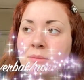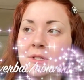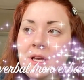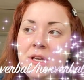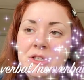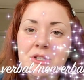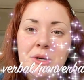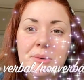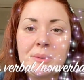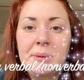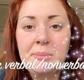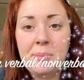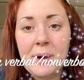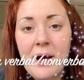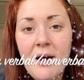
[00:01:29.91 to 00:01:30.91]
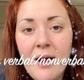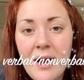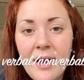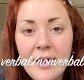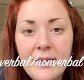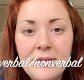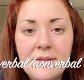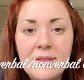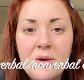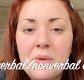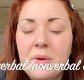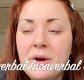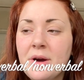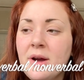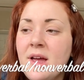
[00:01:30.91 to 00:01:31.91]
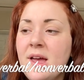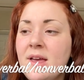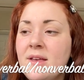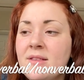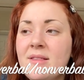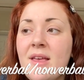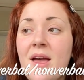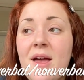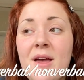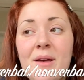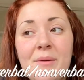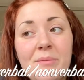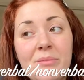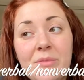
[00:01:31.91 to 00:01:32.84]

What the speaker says: teacher would pause or say,